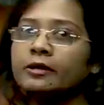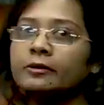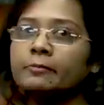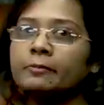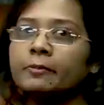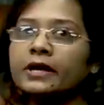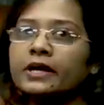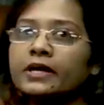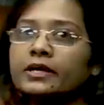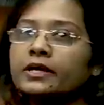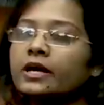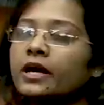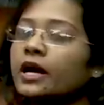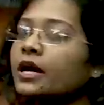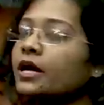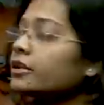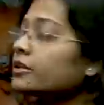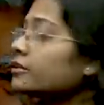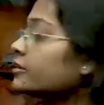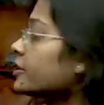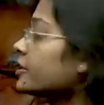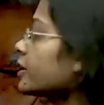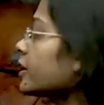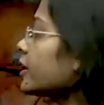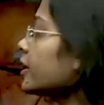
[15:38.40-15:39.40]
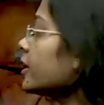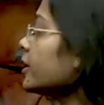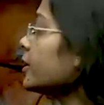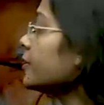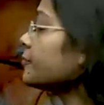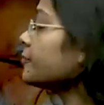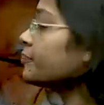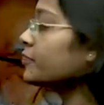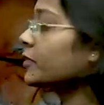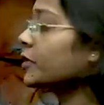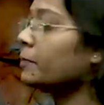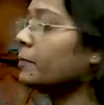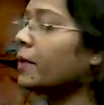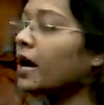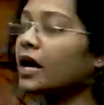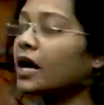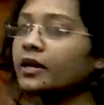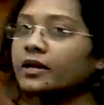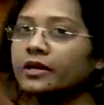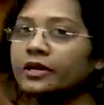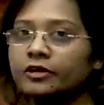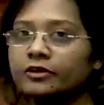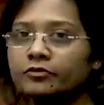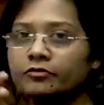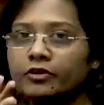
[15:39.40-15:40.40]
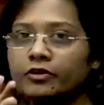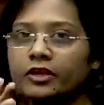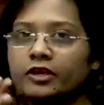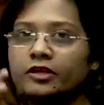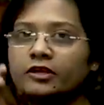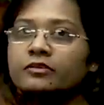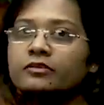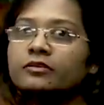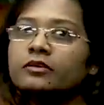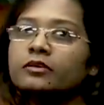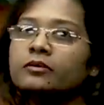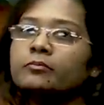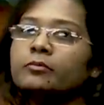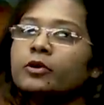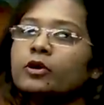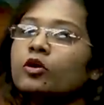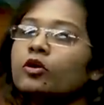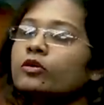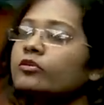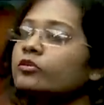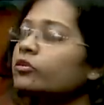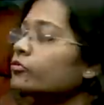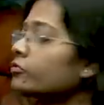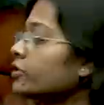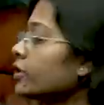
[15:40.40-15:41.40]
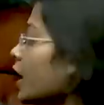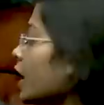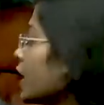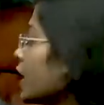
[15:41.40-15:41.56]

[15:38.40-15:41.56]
and Periyar, they parted ways because of the